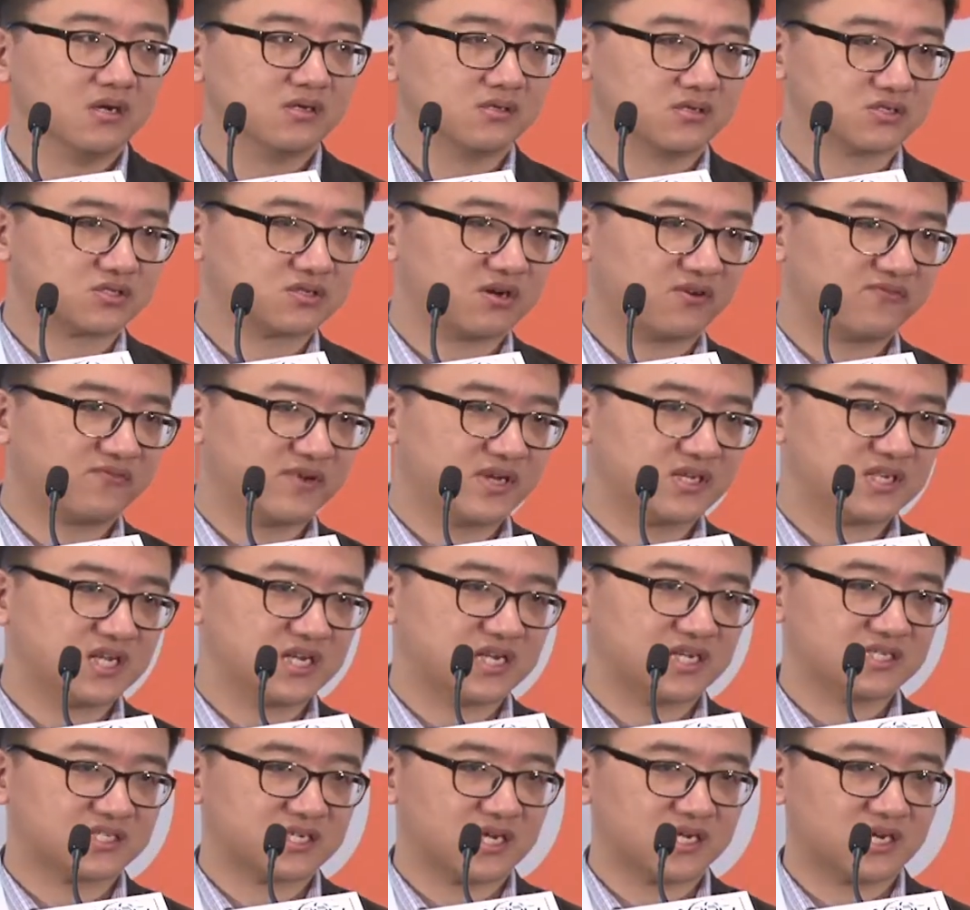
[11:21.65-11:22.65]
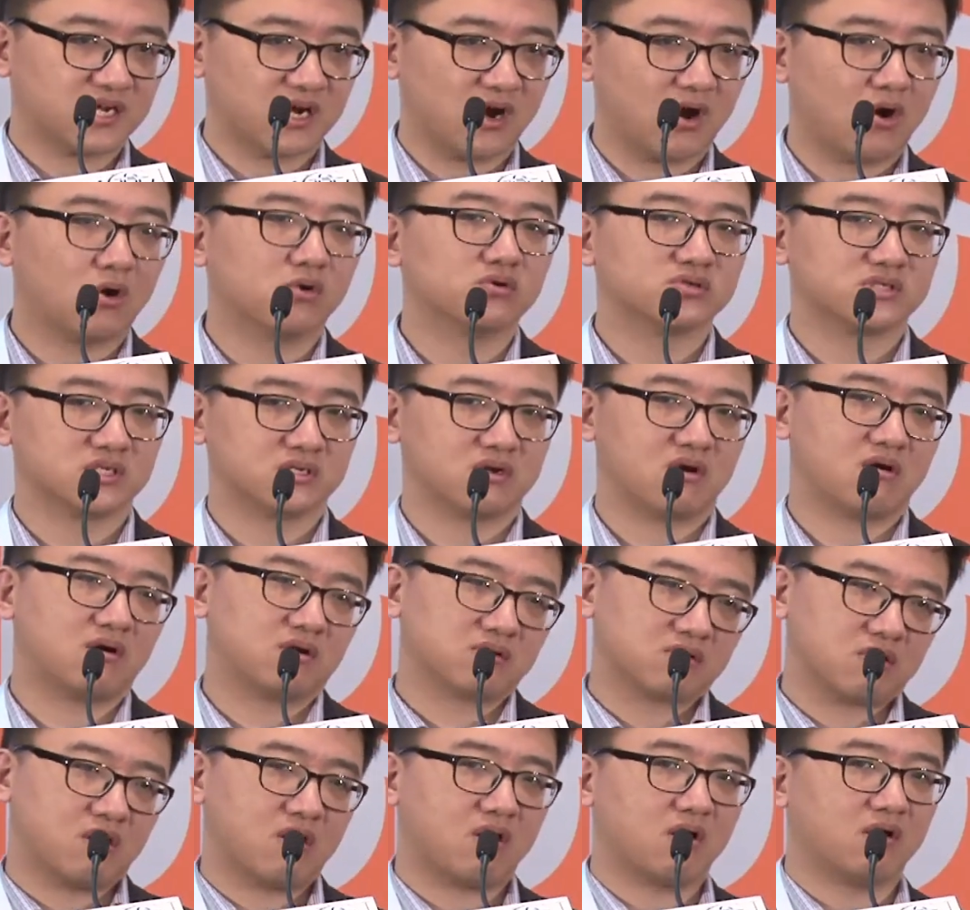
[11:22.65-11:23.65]
The software data center hosts in
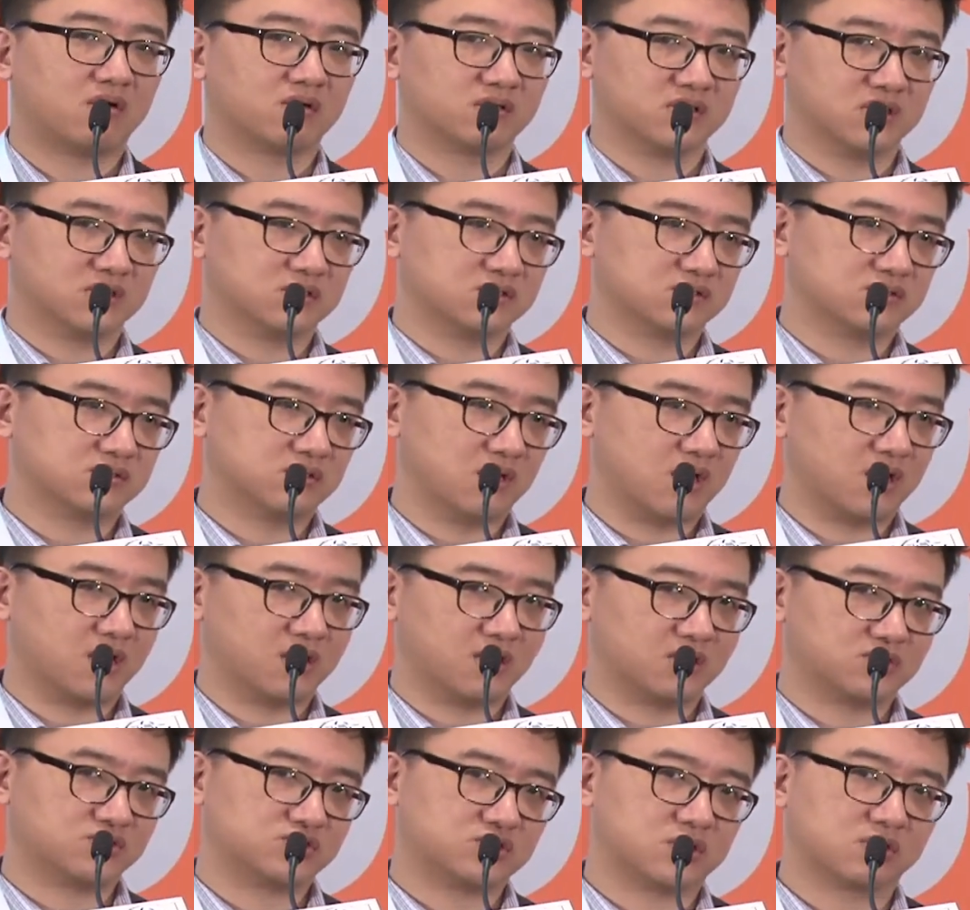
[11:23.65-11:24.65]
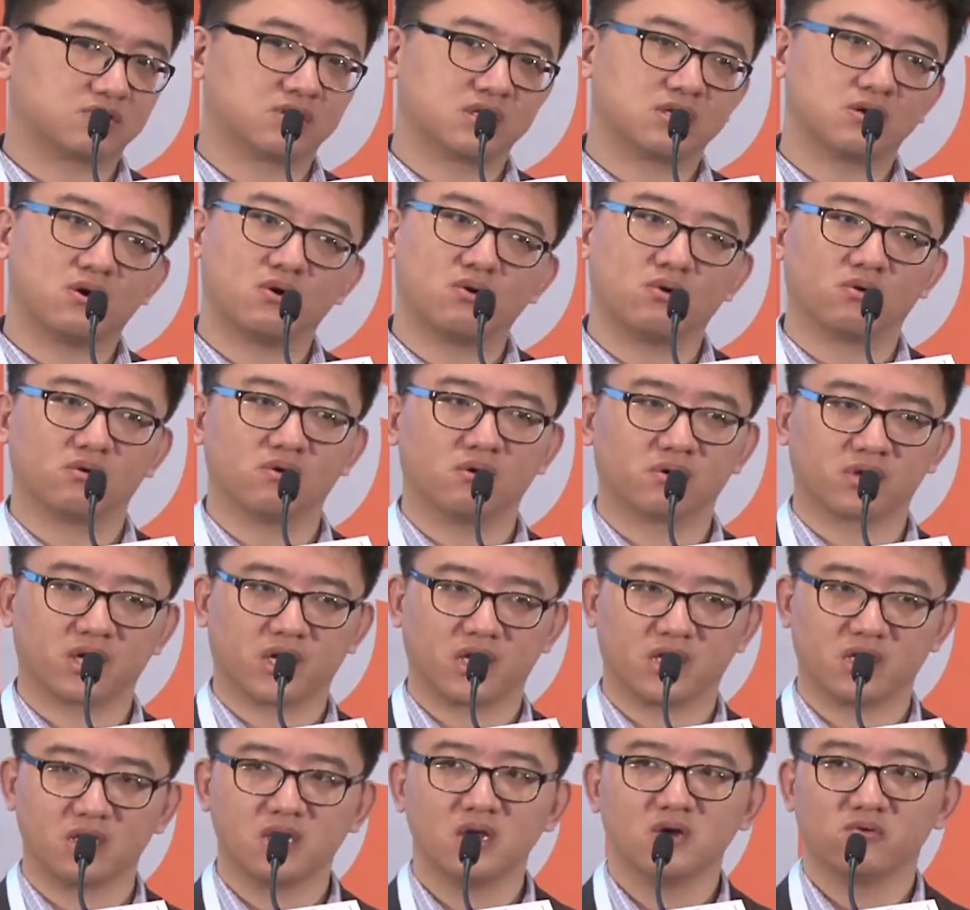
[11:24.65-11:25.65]
Hong Kong, in Chung Kwan O,
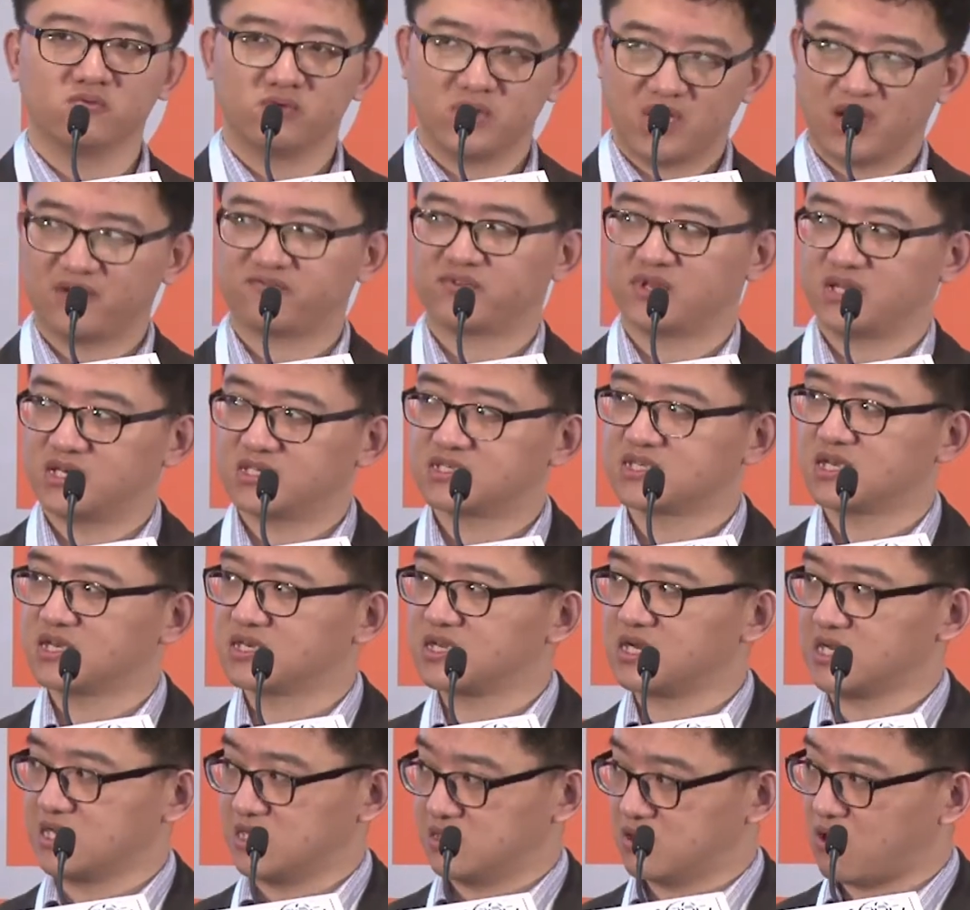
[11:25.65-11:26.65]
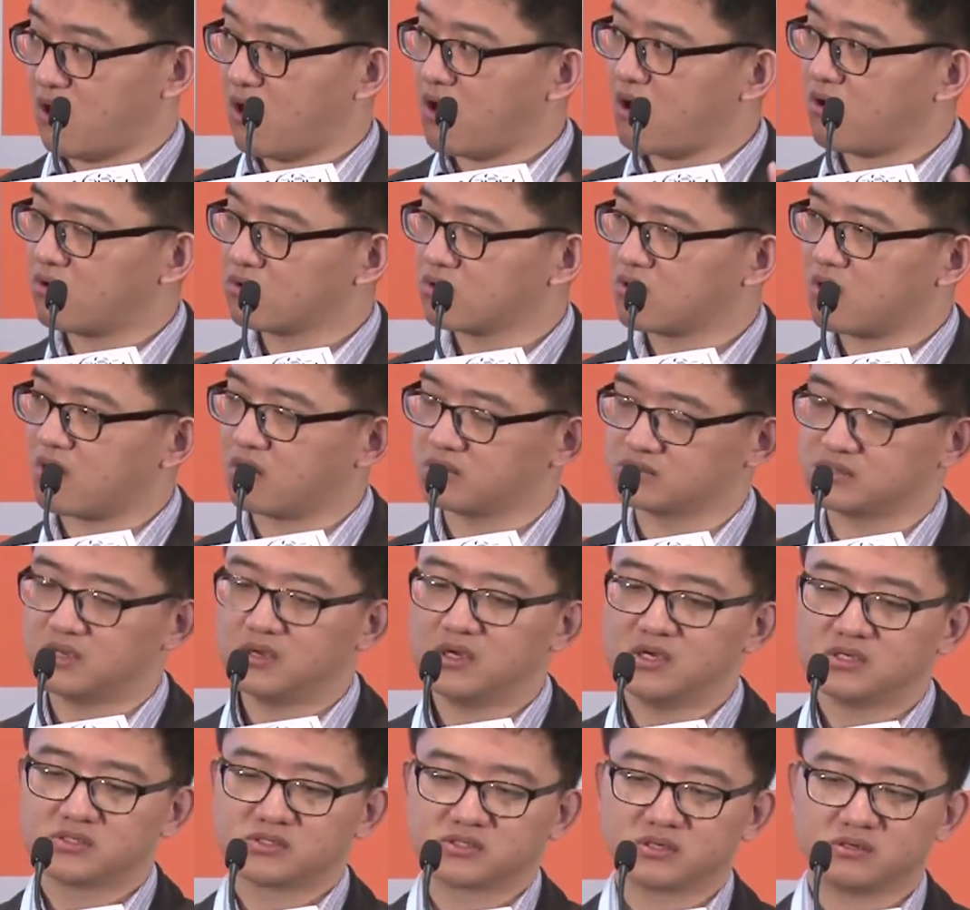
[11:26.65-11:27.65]
okay? We have data center in Hong Kong.
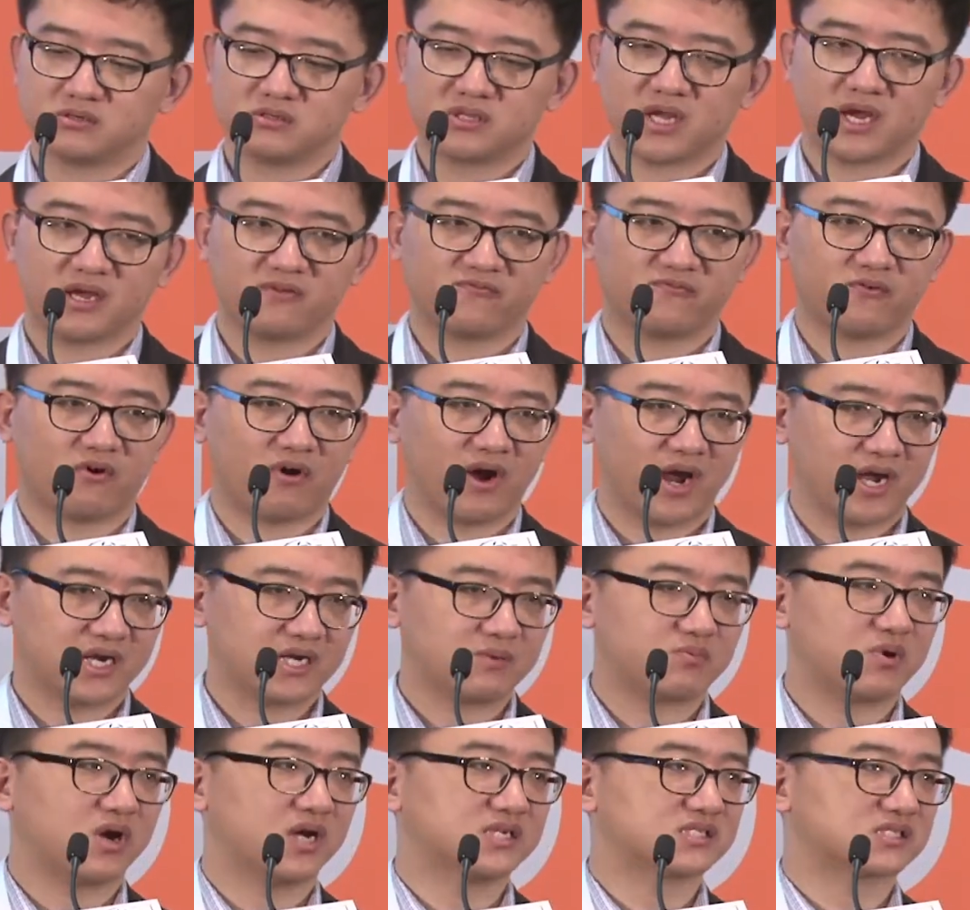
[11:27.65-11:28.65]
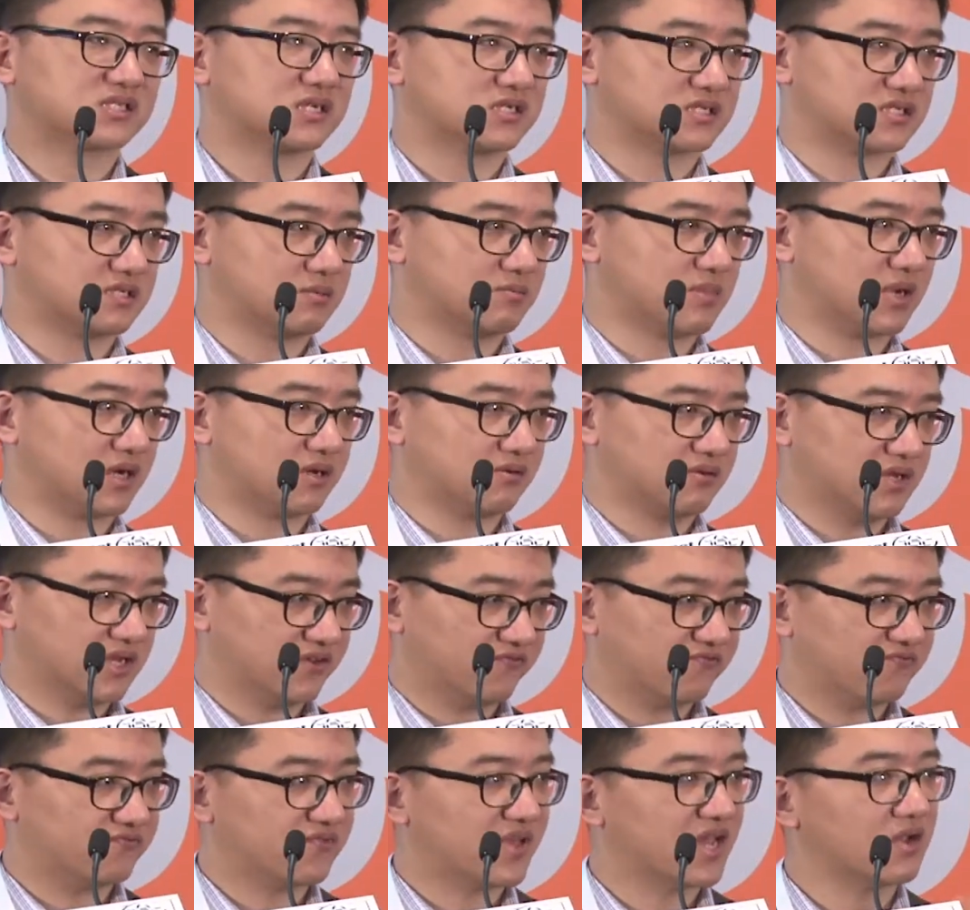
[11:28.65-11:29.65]
So that for enterprise customer,
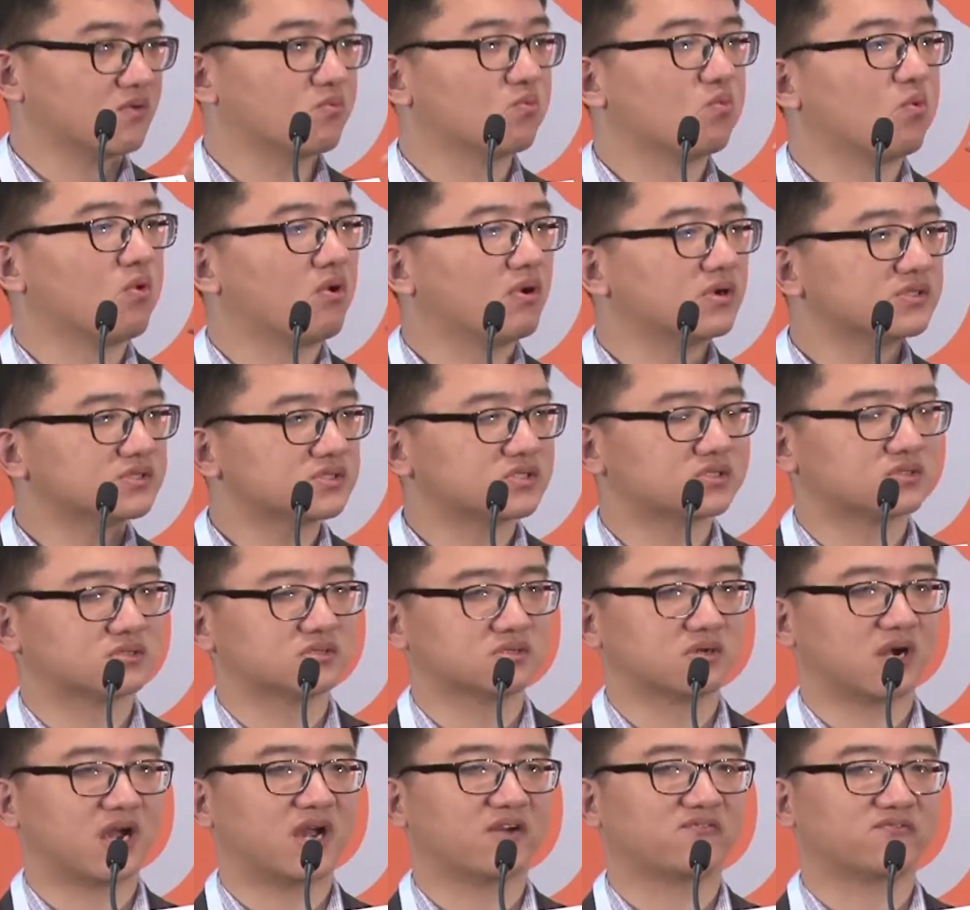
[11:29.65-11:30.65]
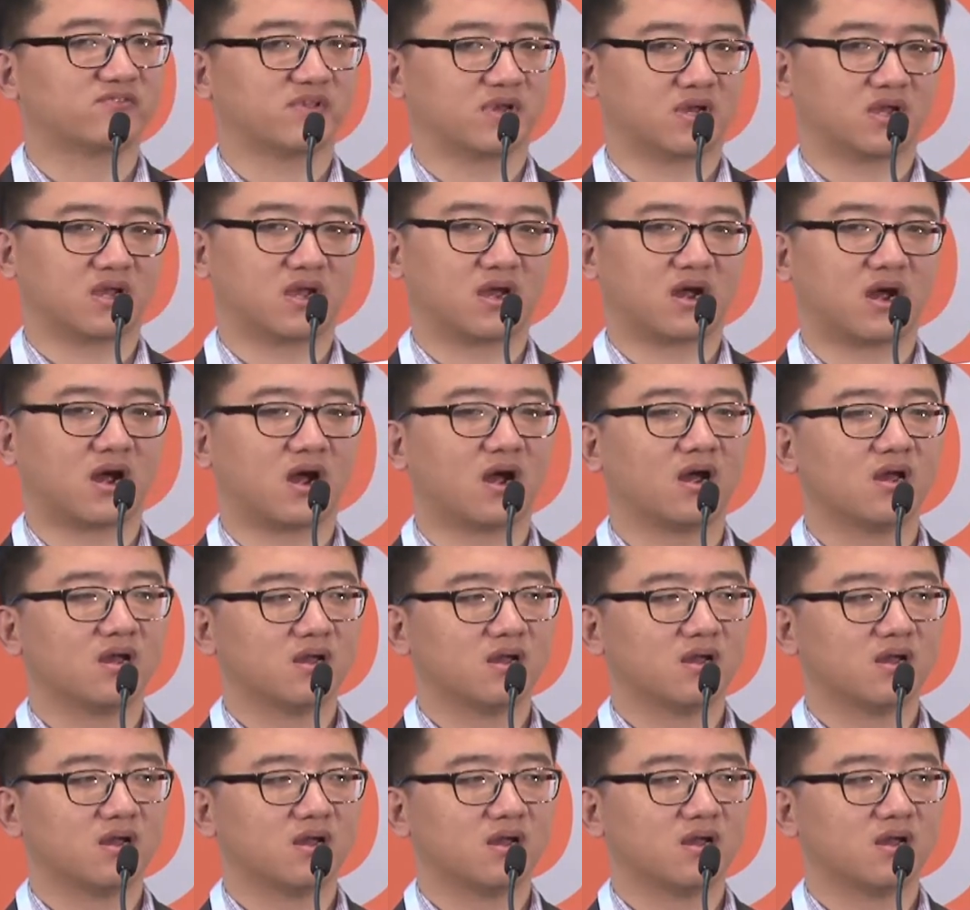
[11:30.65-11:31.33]
if they want to have their